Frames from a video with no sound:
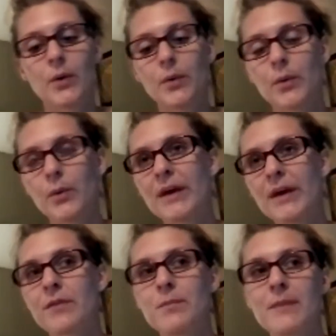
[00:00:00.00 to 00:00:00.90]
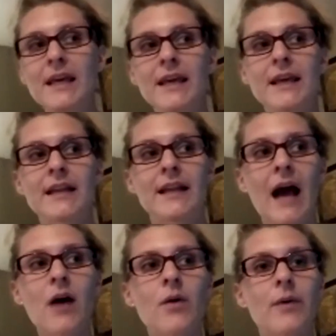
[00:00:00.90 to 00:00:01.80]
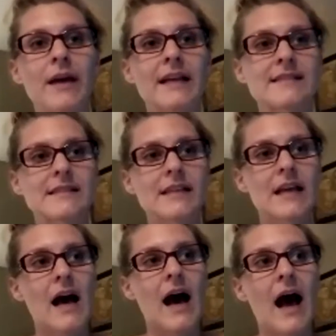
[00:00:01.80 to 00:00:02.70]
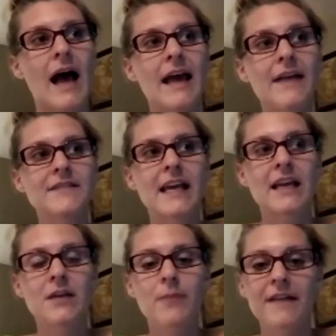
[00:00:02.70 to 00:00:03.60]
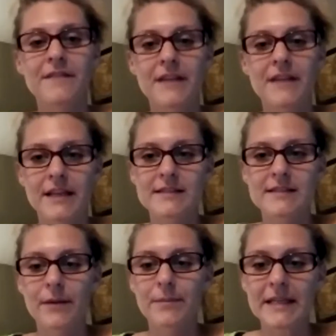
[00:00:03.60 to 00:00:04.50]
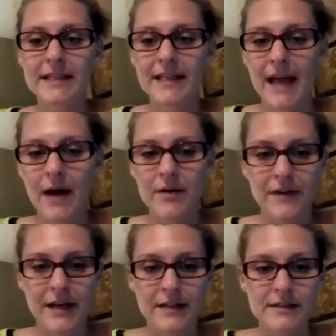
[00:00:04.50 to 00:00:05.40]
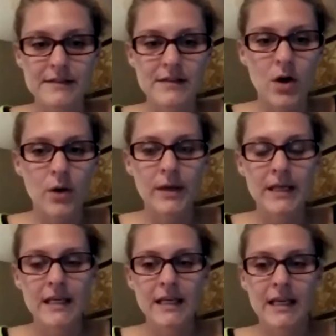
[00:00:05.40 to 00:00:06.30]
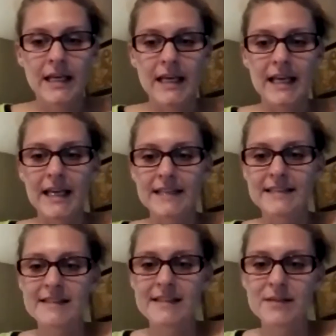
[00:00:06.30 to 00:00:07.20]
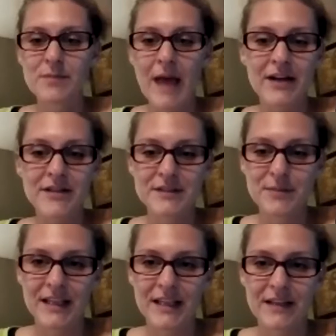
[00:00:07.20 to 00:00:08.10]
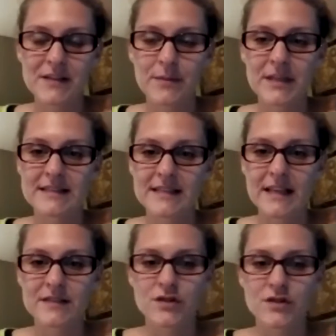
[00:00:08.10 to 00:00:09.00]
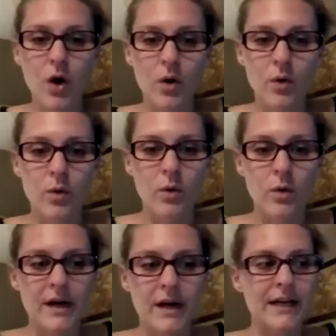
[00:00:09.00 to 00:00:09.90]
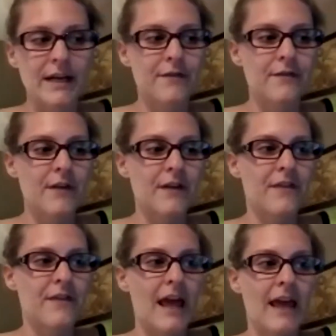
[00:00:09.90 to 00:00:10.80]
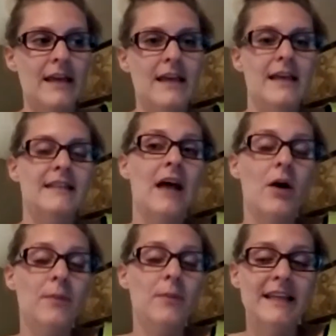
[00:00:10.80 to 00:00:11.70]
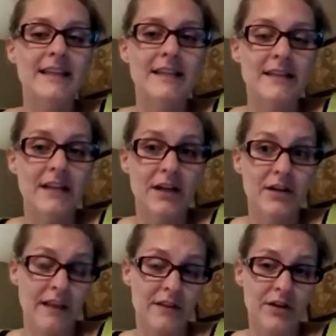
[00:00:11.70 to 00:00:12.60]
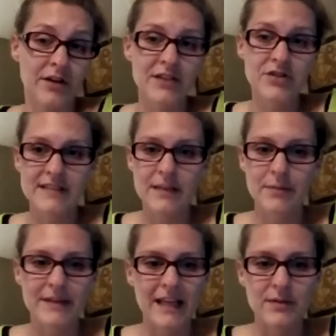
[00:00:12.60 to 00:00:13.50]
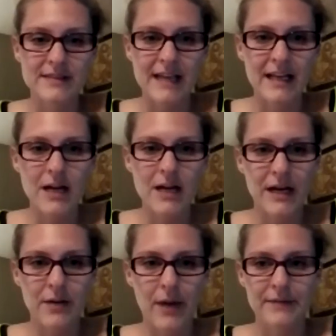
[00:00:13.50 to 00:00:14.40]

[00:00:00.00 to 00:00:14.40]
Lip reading: with me now, I have taken my feelings completely out of it. So it doesn't matter to me if somebody says no, or if they tell me that they're interested, but they don't sign up right away.